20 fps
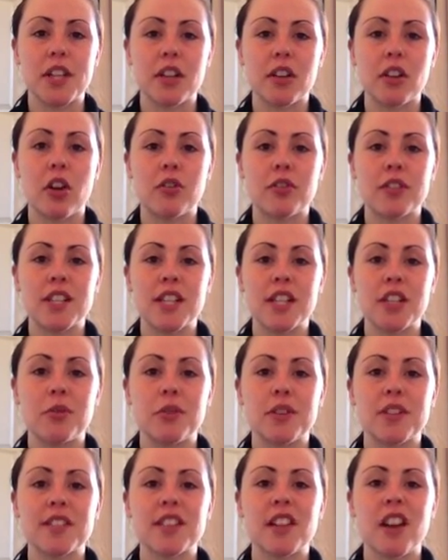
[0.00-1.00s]
a
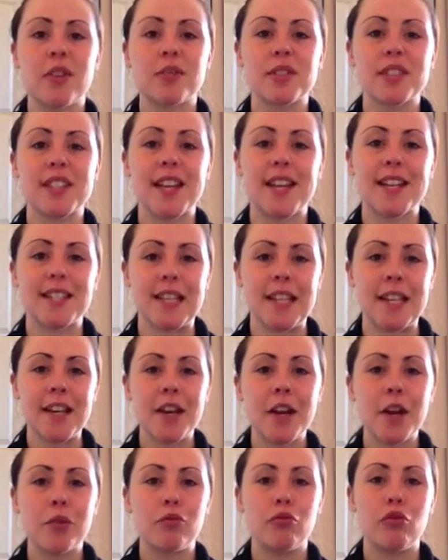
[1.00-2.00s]
continuous slow steady
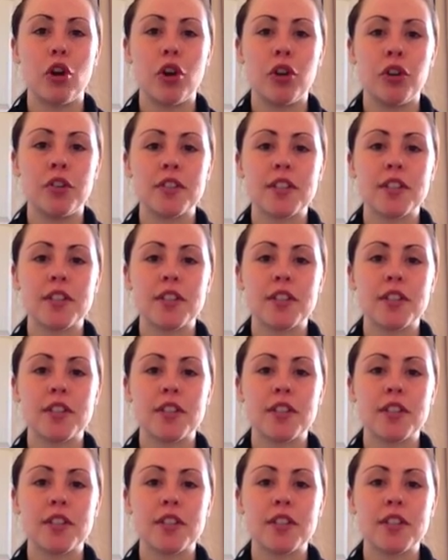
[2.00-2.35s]
run.